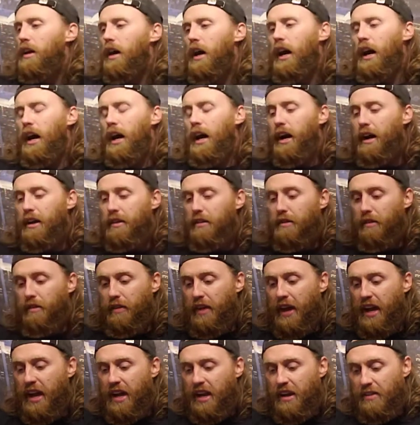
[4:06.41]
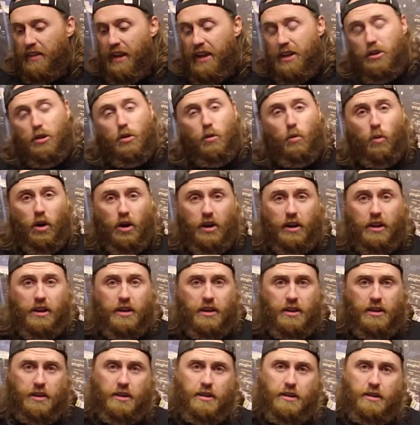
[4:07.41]
uh, they they do work.
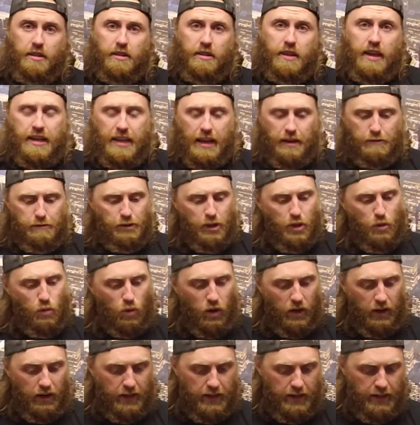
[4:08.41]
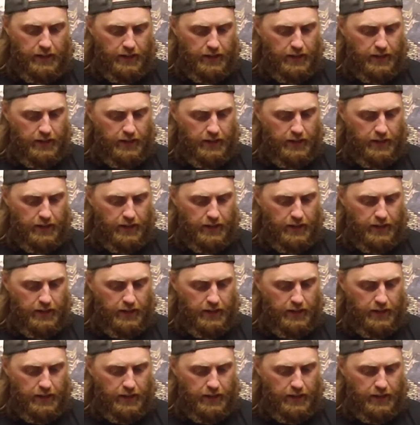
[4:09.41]
They definitely work.